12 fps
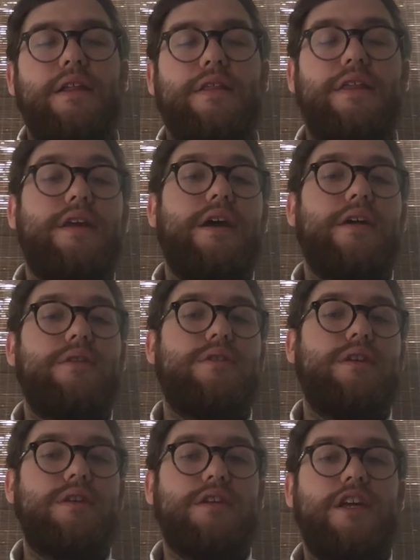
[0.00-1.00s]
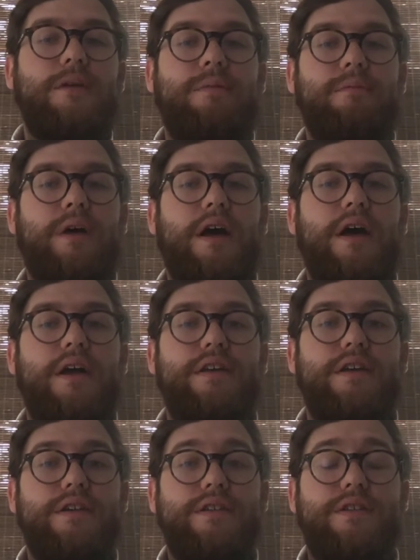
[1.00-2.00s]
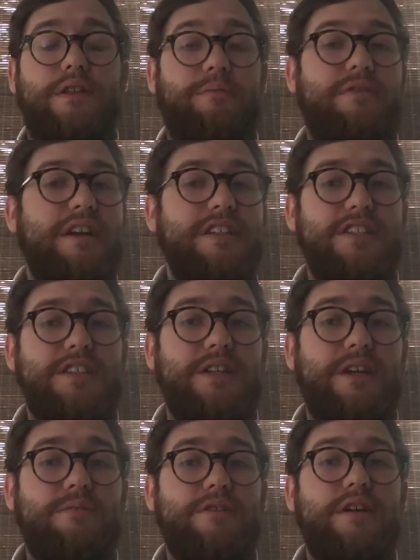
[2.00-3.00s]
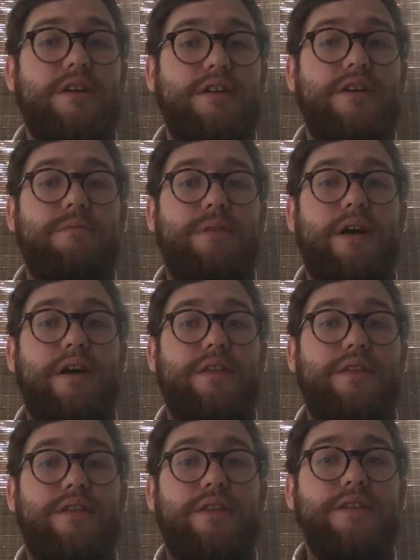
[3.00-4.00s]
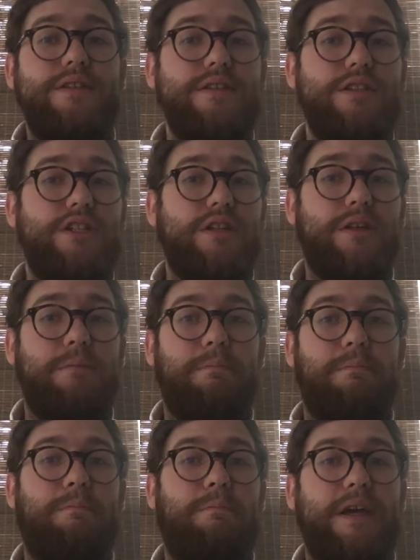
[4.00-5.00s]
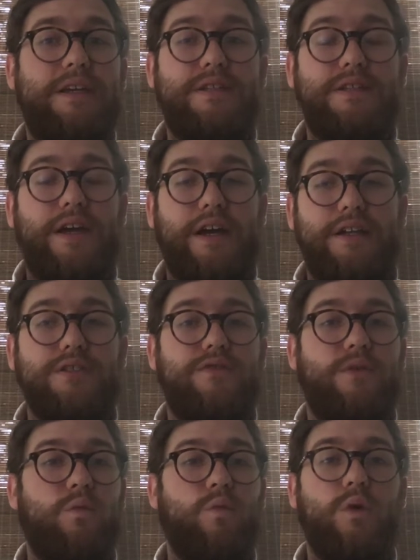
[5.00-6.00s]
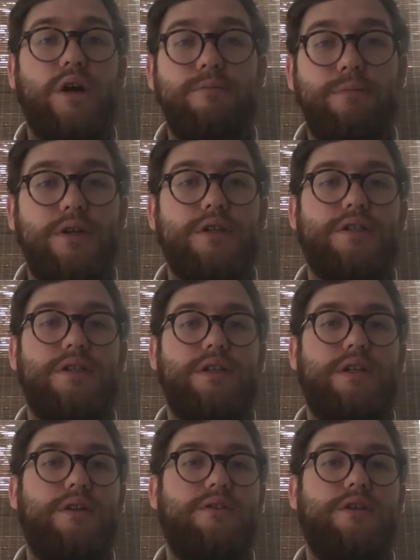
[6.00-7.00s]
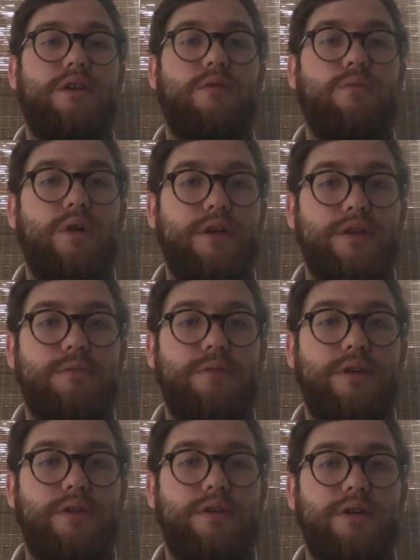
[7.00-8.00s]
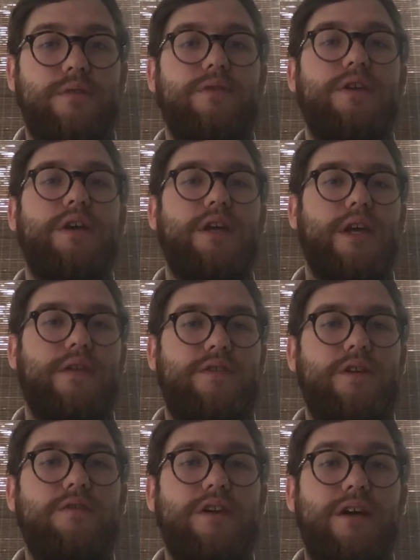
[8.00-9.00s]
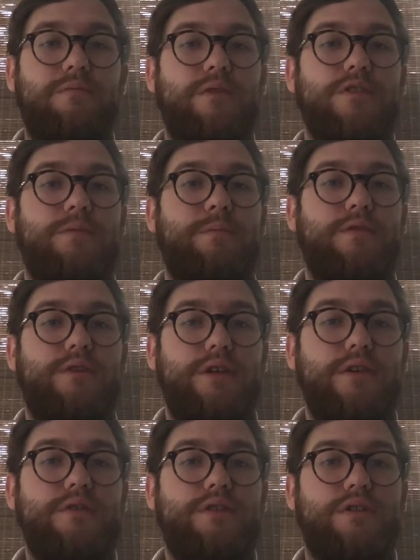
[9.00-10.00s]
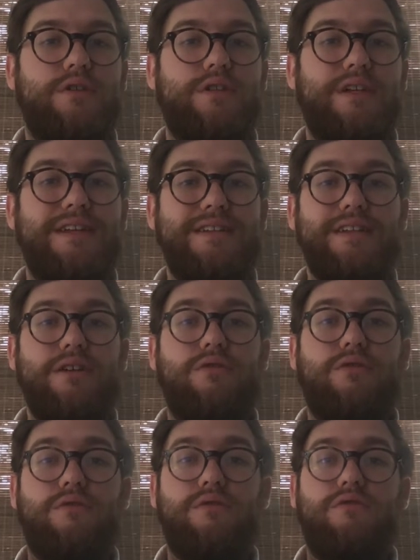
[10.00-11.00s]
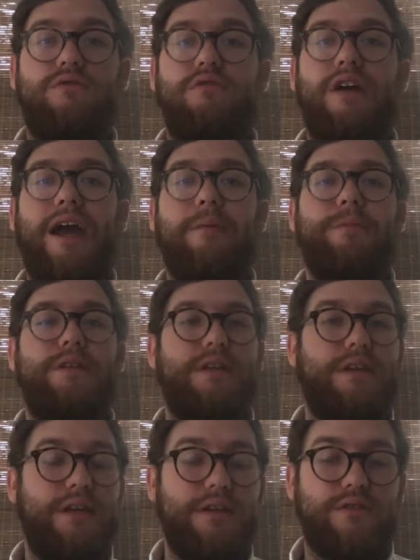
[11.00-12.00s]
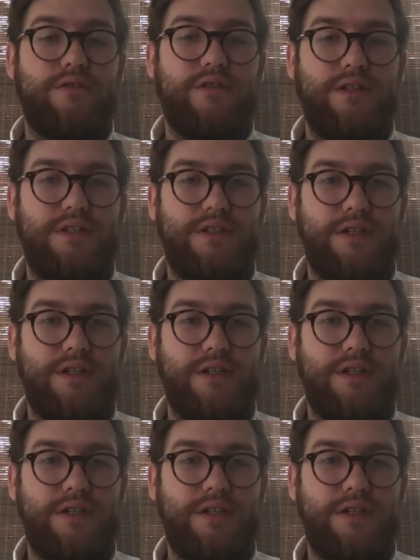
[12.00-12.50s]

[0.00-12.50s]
The other thing to keep in mind is the prices that I'm talking about, this is generally baseline. It's for one person to use it on one computer. If you've got multiple users, it's going to rapidly increase